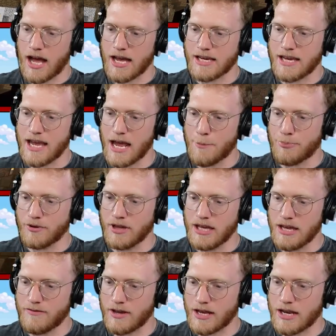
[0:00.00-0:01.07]
I can't
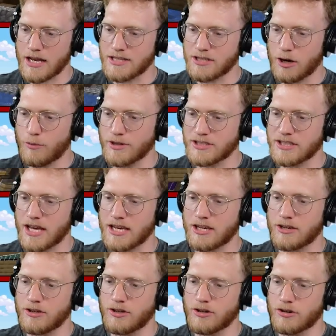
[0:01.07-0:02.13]
believe it. It's almost like
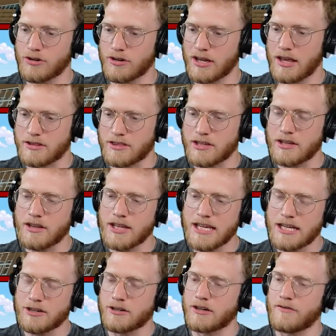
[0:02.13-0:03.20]
you're the
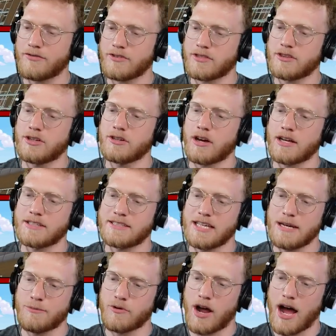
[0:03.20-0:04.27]
leader of a
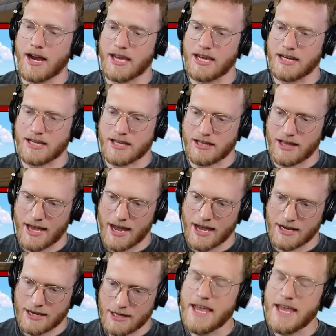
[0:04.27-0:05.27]
Team Rocket clan.